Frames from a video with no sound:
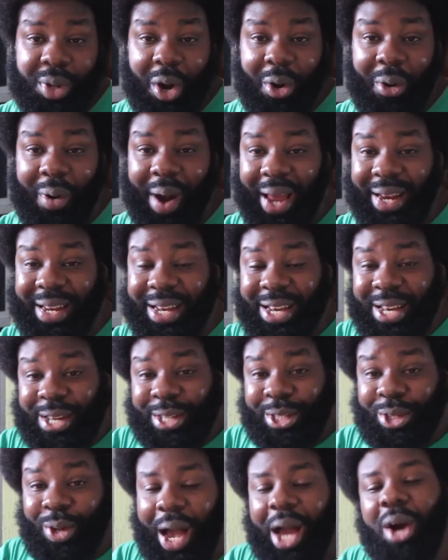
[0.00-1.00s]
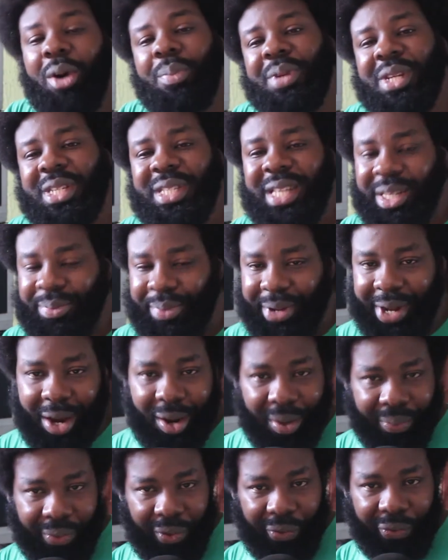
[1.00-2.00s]
All right, so I hope this has been
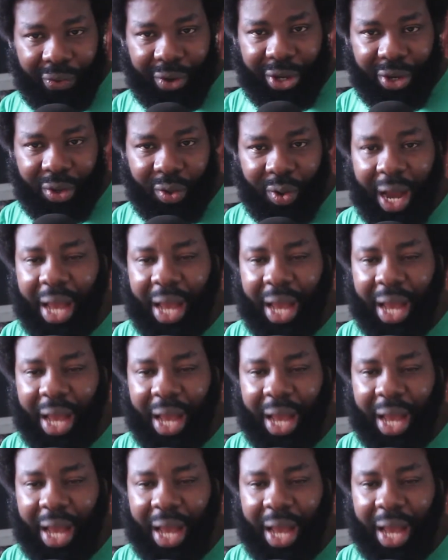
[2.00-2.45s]
helpful for you.